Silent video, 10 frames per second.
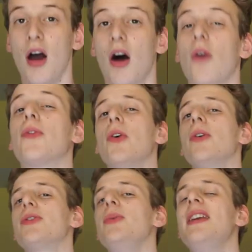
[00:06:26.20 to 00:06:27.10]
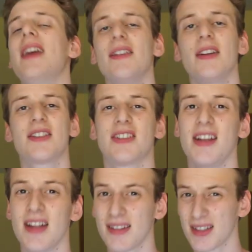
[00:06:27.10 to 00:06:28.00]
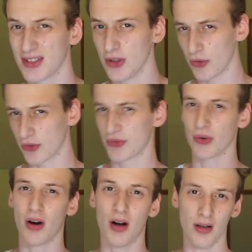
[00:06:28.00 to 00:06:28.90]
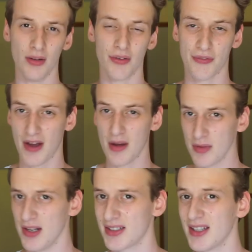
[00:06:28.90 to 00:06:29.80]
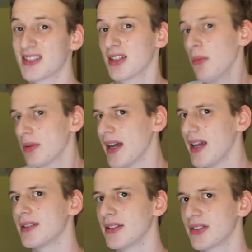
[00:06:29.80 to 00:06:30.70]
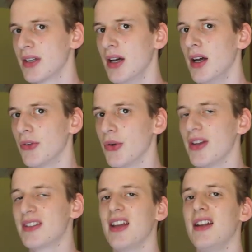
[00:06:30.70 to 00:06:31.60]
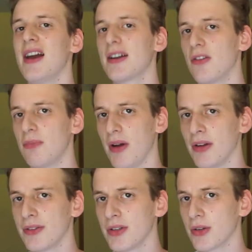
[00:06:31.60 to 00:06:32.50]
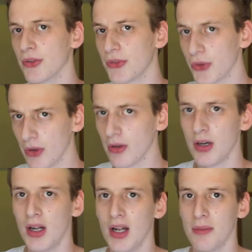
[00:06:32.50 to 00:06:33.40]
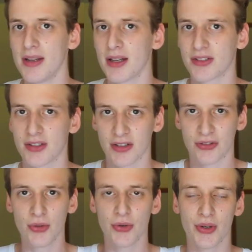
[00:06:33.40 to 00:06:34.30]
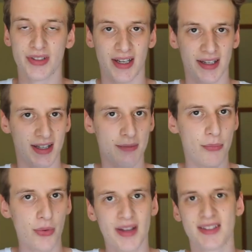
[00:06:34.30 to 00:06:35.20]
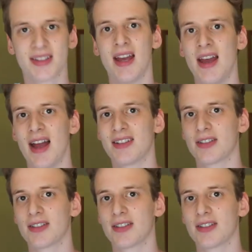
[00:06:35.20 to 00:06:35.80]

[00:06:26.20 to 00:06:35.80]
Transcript: Of course, we cannot say that this goes for all the families. In some cases, there is a lack of parental control because the shooter is getting depressed and